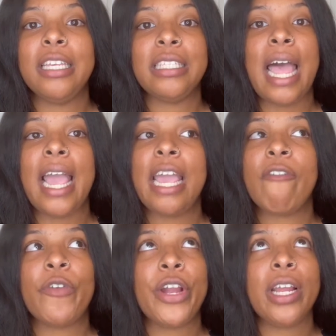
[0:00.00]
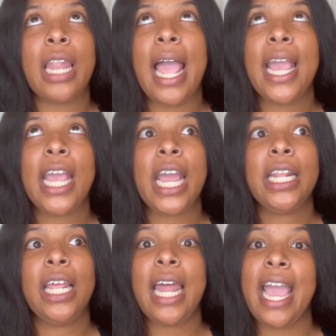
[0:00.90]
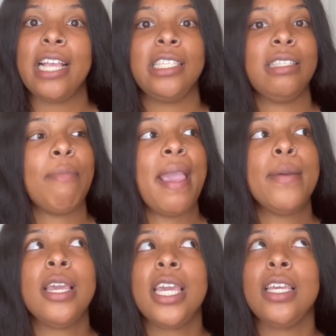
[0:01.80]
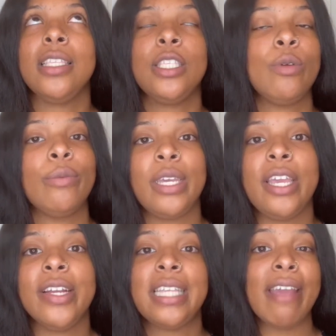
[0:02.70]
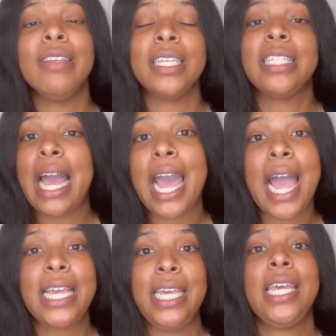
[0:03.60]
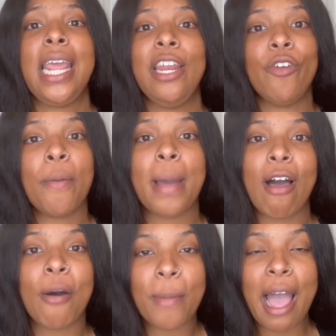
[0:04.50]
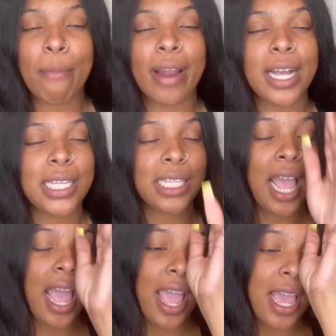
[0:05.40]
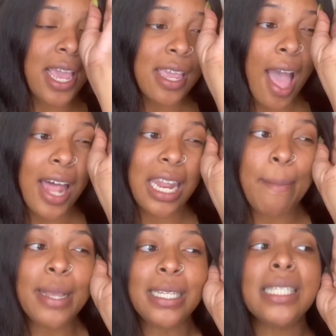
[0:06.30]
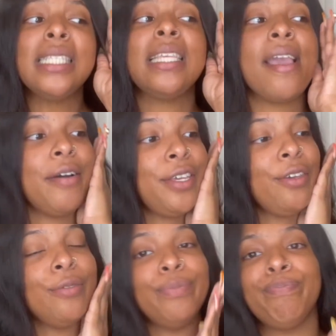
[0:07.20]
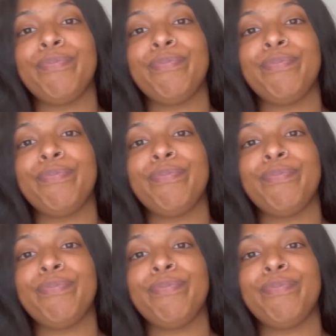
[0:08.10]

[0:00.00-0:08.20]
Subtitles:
like for like the last maybe 2 or 3 years, ever since I got good at doing my own eyebrows. And y'all, let me just tell you,